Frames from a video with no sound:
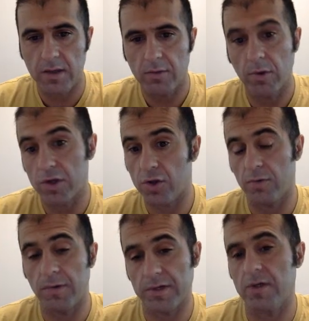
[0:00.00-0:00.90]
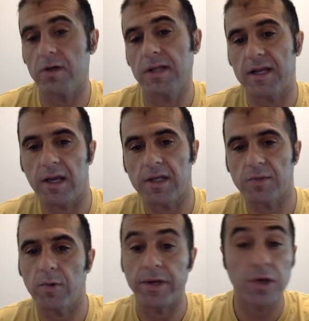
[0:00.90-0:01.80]
What should we return in that case?
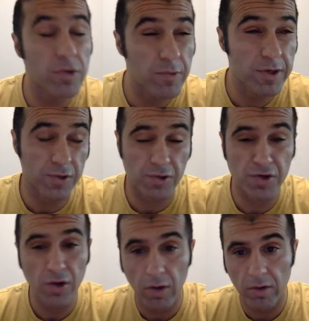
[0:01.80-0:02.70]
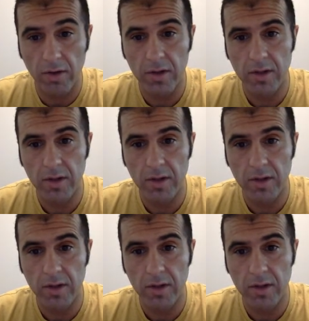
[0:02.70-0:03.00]
Well, we could return null,